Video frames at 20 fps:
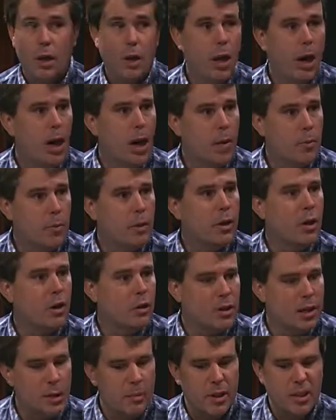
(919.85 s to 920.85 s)
Um, okay. We
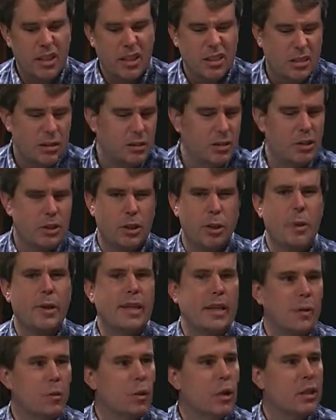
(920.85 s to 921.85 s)
called them okay. in because just knowing
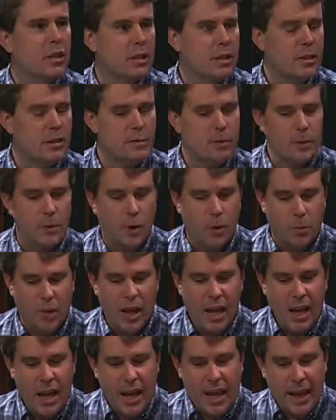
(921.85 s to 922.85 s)
they'd want to see the film,
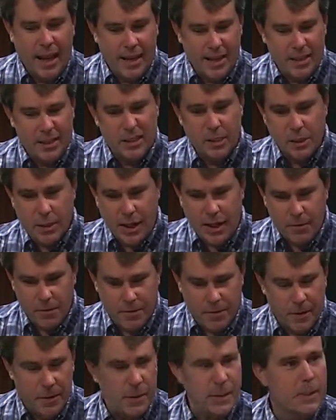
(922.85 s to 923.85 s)
and because they're going to have a
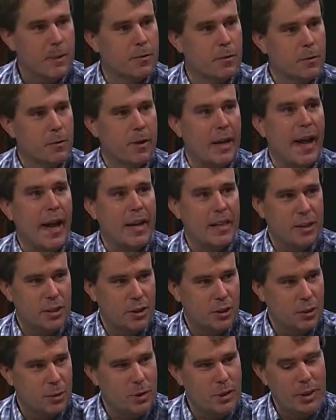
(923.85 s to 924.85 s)
very different reaction
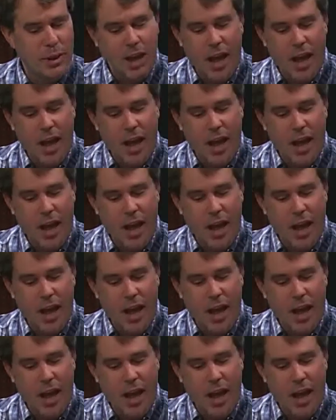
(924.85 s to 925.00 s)
to it.